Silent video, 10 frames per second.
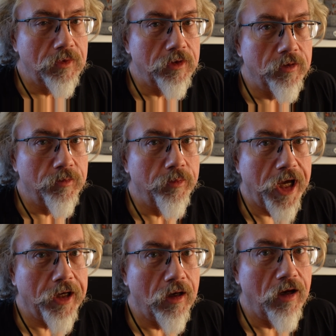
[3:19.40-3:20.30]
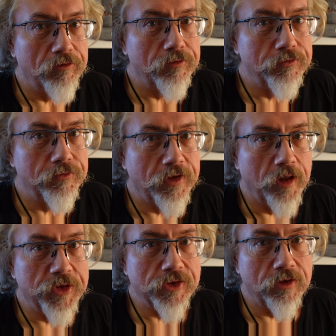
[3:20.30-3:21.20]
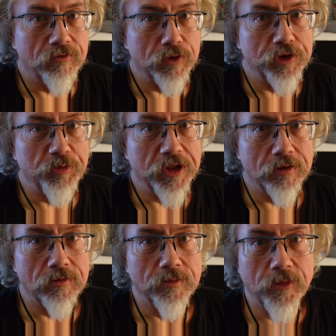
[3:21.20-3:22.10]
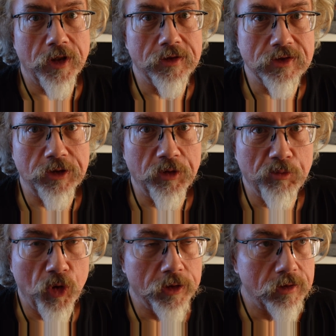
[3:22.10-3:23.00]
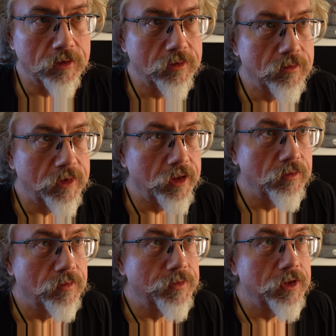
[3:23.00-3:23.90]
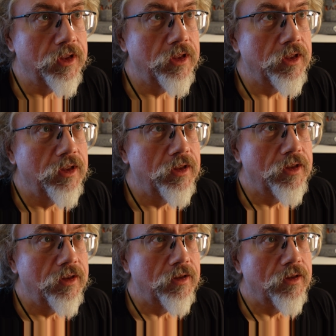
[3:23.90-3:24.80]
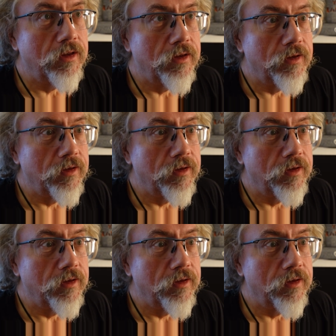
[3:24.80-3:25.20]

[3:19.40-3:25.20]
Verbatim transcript: you know, back off of Amazon for shipping things that are important now. Uh,